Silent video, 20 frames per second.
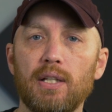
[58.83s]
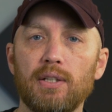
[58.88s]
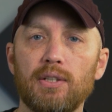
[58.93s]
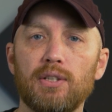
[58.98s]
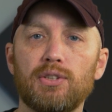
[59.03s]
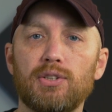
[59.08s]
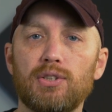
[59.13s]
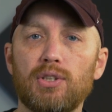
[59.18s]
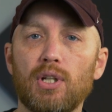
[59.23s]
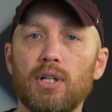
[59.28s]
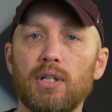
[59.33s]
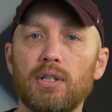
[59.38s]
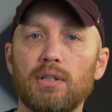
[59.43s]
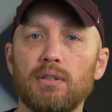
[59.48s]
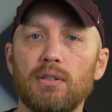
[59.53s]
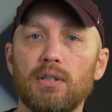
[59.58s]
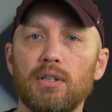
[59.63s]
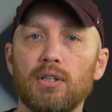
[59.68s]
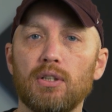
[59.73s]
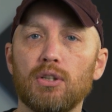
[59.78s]
to
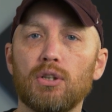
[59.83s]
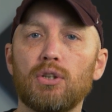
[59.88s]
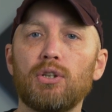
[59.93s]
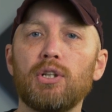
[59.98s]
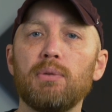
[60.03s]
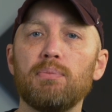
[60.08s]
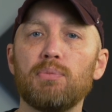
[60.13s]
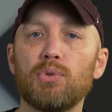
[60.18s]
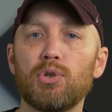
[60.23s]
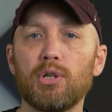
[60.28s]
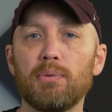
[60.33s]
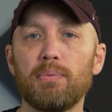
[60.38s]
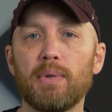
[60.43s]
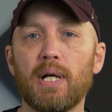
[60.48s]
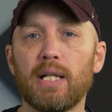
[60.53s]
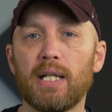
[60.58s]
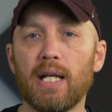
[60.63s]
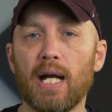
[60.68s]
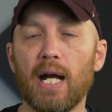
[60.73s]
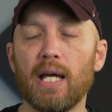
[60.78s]
start learning more
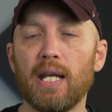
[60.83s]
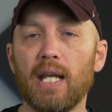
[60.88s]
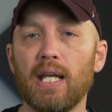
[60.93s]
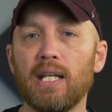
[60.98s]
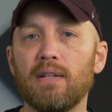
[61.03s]
about God